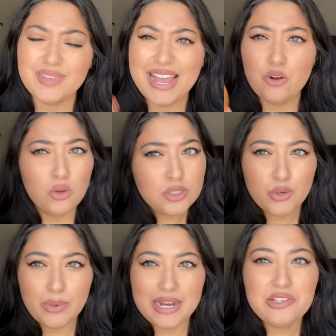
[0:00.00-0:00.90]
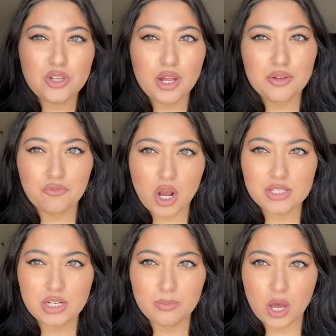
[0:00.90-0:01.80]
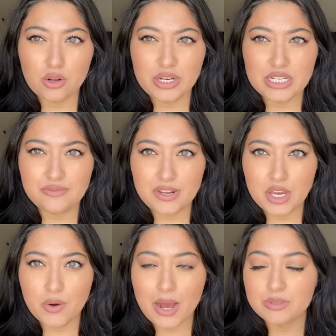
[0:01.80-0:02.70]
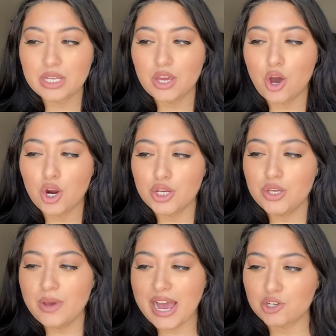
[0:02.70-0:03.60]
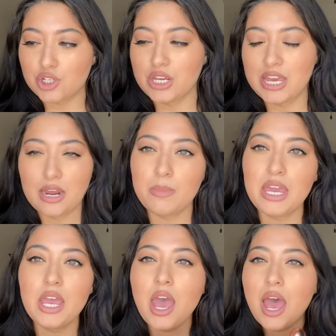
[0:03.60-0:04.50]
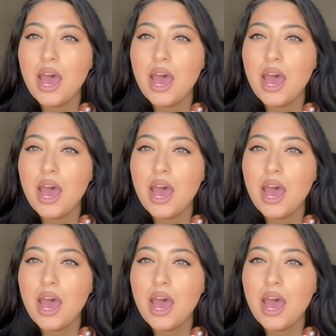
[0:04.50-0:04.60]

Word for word: And also, when I saw the frosted bottle in his video, I was like, are you actually kidding me?